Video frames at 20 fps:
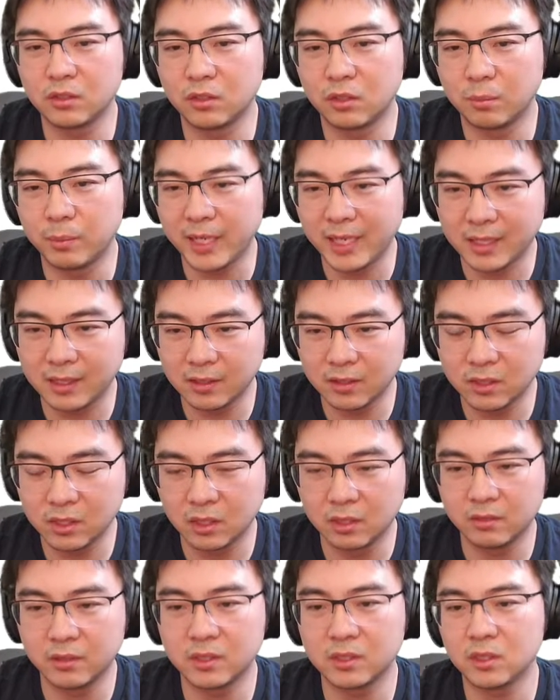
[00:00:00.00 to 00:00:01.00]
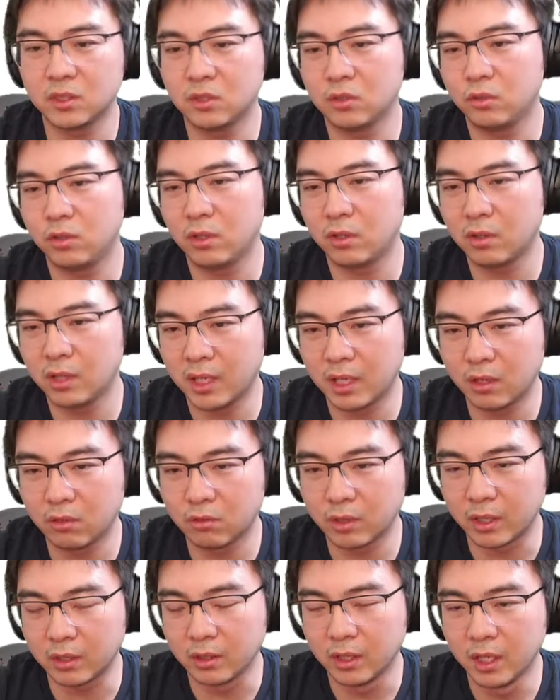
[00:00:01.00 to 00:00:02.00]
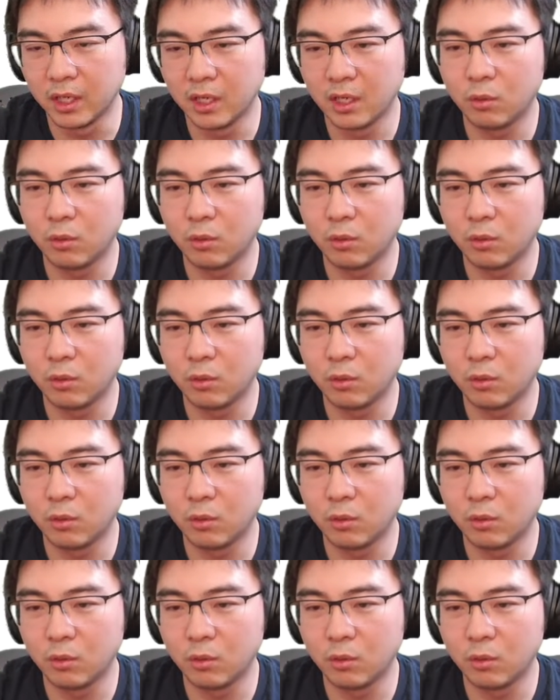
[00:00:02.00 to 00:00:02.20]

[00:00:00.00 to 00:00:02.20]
to the backend service to your Cloud Run,